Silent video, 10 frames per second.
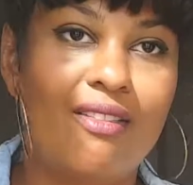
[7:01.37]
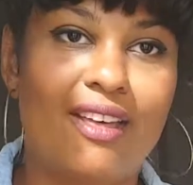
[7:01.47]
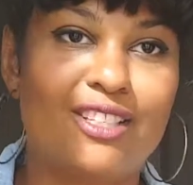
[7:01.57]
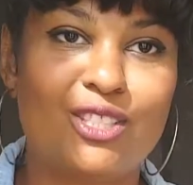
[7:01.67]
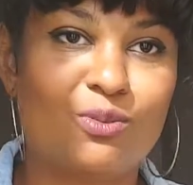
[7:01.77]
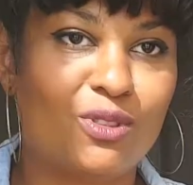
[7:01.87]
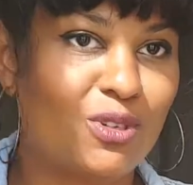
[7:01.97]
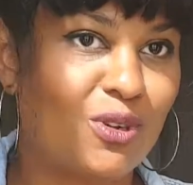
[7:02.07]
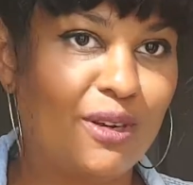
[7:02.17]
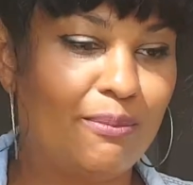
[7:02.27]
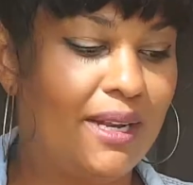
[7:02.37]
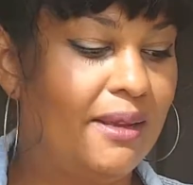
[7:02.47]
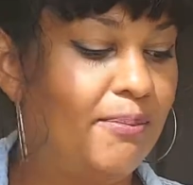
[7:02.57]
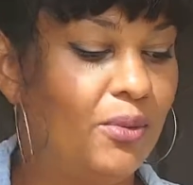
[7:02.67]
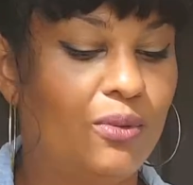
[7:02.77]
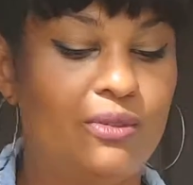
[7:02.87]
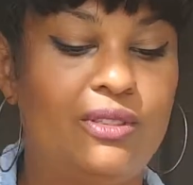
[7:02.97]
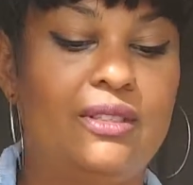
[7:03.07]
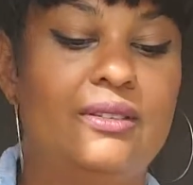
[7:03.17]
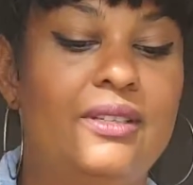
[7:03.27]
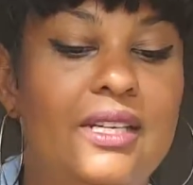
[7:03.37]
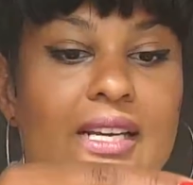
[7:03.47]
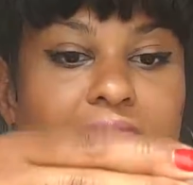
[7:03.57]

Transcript: that just was not going to play ball. So